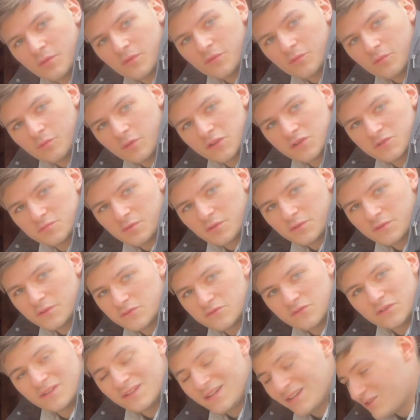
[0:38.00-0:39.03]
for what it's worth, there's
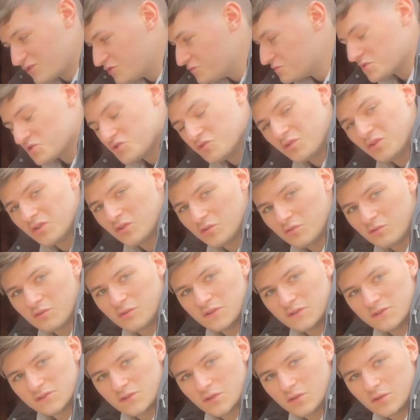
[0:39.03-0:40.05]
really not too much you can do to
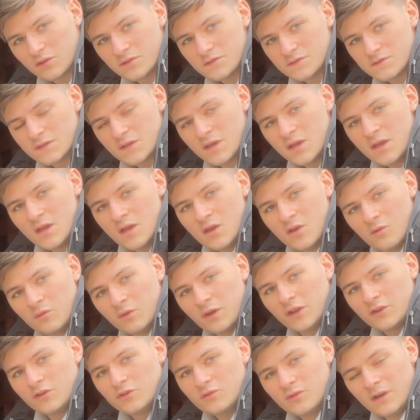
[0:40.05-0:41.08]
these cars. What
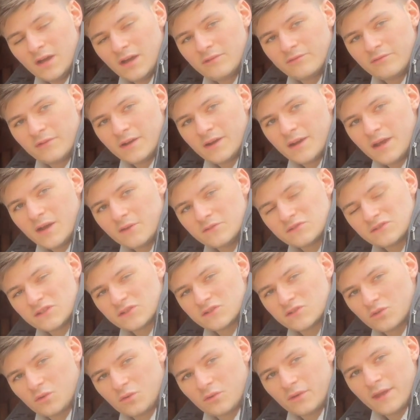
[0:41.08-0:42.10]
I do have right now is a
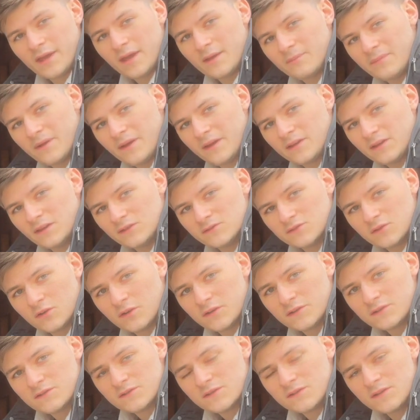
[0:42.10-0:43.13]
Soul Cat back
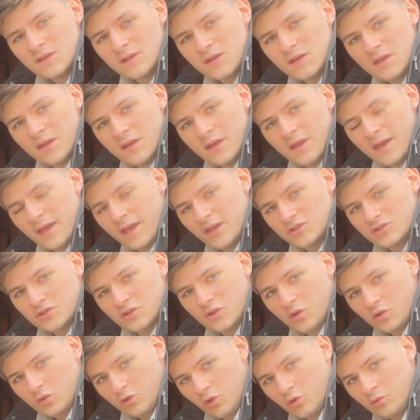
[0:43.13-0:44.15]
exhaust,
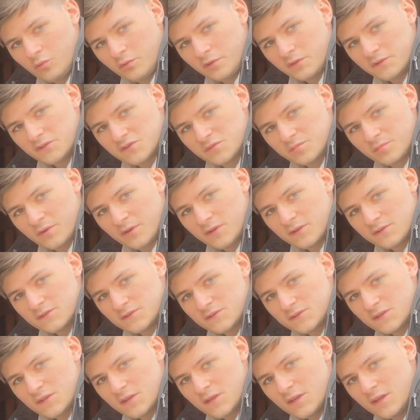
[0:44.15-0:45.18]
H&R lowering
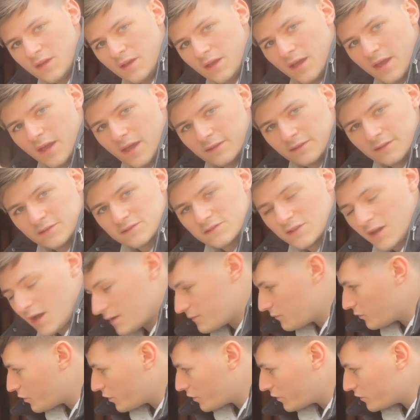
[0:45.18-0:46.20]
springs, and the
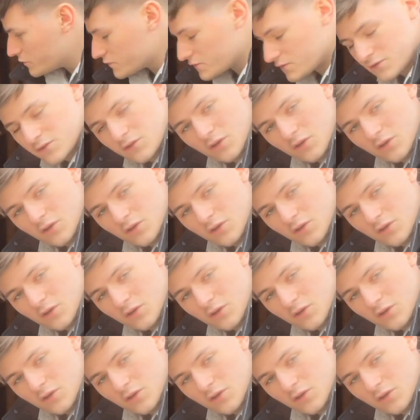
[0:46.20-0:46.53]
side markers